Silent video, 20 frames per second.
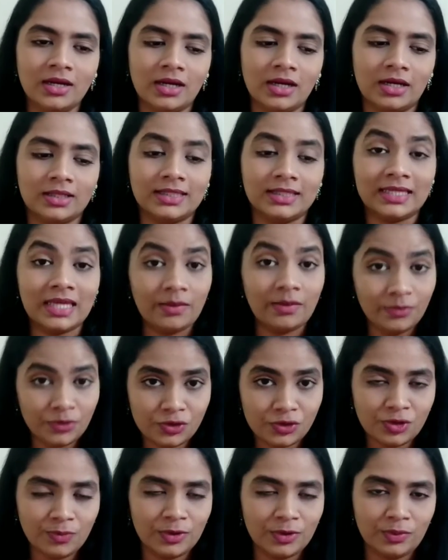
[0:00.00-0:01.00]
the
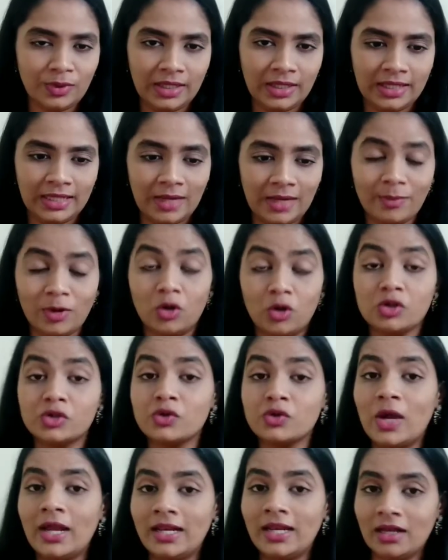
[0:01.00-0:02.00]
chemistry between them, and
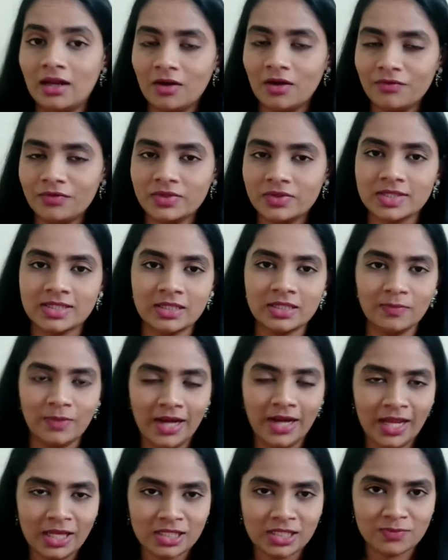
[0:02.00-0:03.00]
also I love the
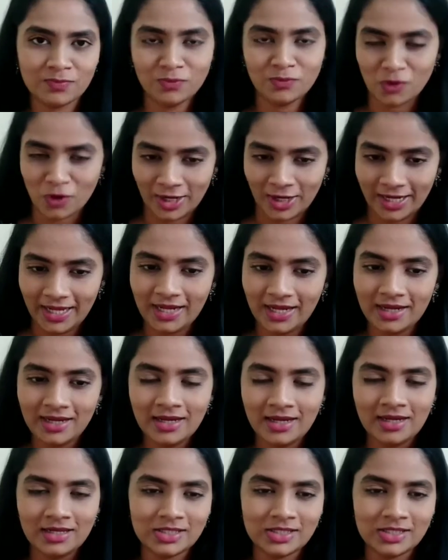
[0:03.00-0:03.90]
siblings bonding.